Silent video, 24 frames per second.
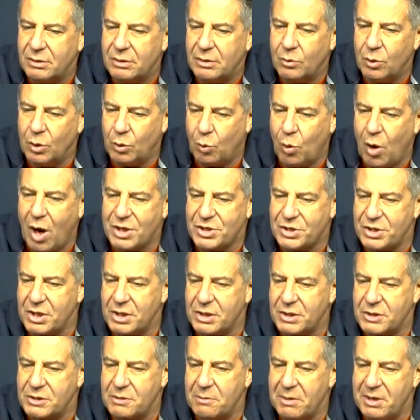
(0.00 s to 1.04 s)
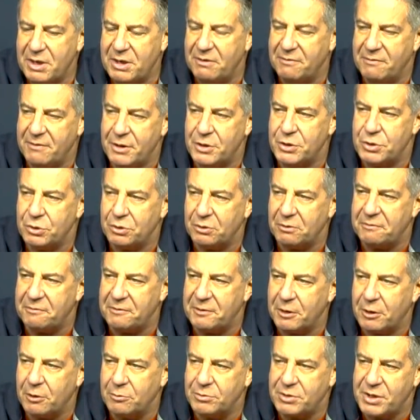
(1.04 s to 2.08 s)
We're watching some individual
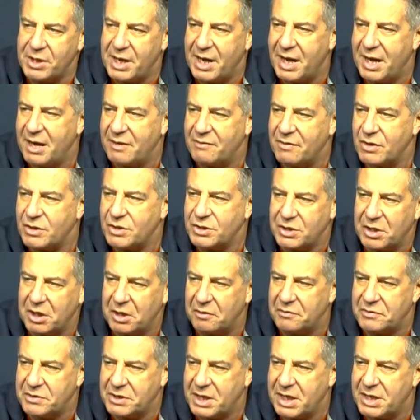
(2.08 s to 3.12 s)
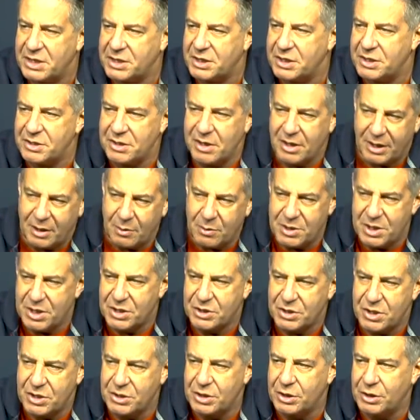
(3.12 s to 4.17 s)
film today of ourselves against Kentucky with the
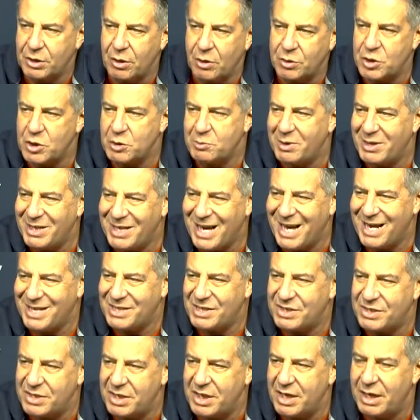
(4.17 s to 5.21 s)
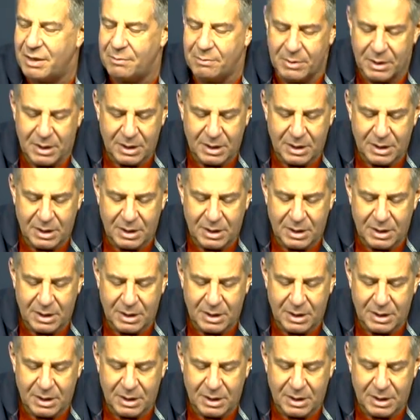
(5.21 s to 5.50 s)
assistant coaches, but not as a team.